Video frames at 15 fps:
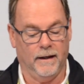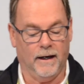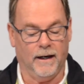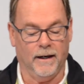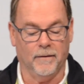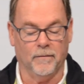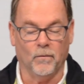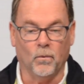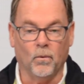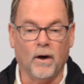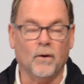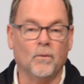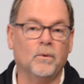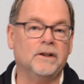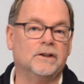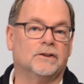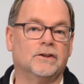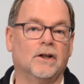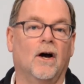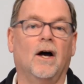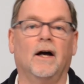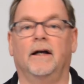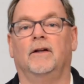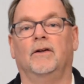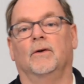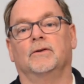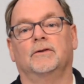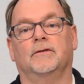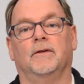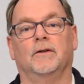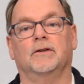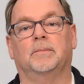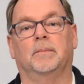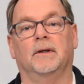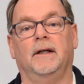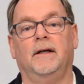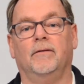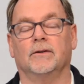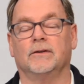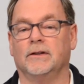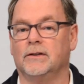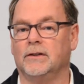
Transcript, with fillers: Uh, what we saw in those first believers.